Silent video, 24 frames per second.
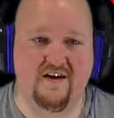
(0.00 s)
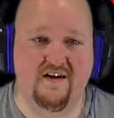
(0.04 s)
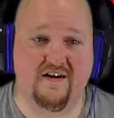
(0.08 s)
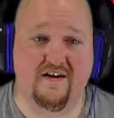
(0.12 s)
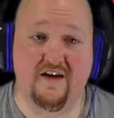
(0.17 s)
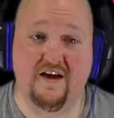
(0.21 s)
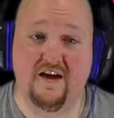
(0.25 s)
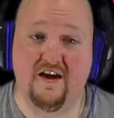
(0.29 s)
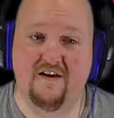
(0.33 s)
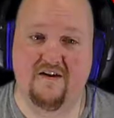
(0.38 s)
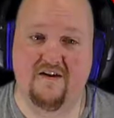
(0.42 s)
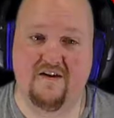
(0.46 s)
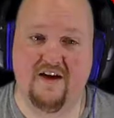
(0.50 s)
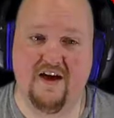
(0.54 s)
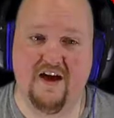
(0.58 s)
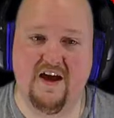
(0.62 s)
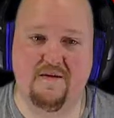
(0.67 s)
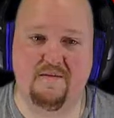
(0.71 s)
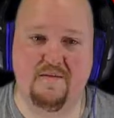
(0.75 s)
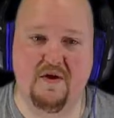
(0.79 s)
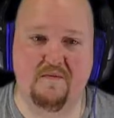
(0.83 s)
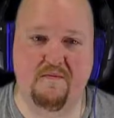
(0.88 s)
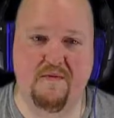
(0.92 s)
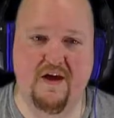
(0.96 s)
Okay,
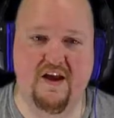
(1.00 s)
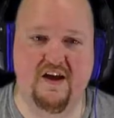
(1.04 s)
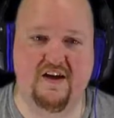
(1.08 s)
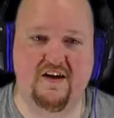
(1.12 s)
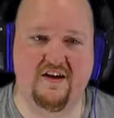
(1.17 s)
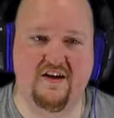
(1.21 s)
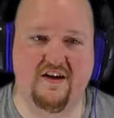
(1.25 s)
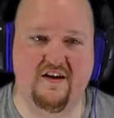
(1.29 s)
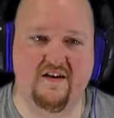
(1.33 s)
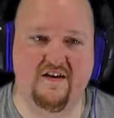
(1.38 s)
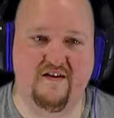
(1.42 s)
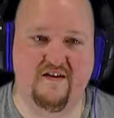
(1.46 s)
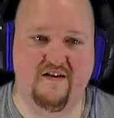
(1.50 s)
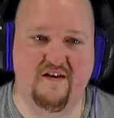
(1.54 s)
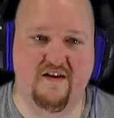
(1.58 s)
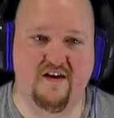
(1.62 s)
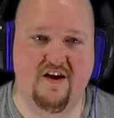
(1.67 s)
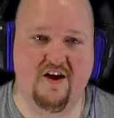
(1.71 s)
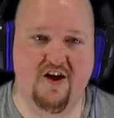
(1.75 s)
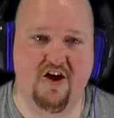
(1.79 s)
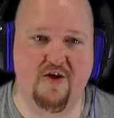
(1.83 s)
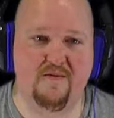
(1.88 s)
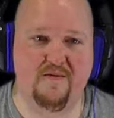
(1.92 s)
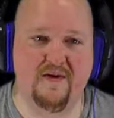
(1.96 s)
about Mettaton.
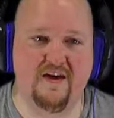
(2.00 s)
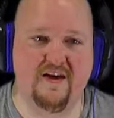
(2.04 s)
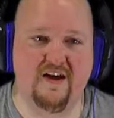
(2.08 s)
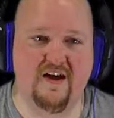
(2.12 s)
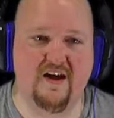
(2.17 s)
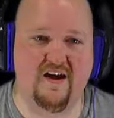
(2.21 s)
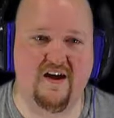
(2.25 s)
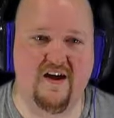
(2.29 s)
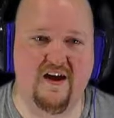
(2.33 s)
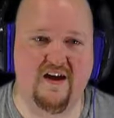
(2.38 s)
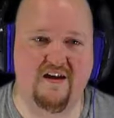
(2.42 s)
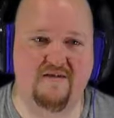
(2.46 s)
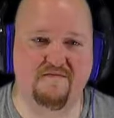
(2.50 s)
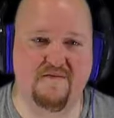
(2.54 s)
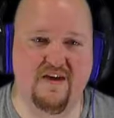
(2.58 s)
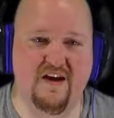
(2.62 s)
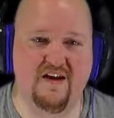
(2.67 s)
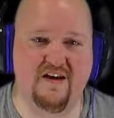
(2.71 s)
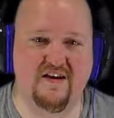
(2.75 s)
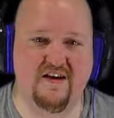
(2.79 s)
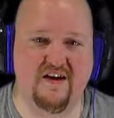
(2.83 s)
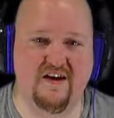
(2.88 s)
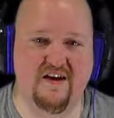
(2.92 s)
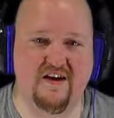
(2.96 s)
Oh my god,
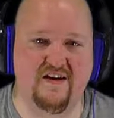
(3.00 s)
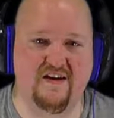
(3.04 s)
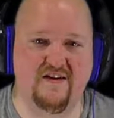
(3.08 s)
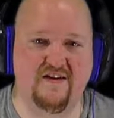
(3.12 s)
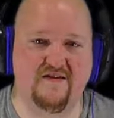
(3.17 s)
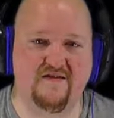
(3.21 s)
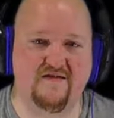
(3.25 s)
Mettaton!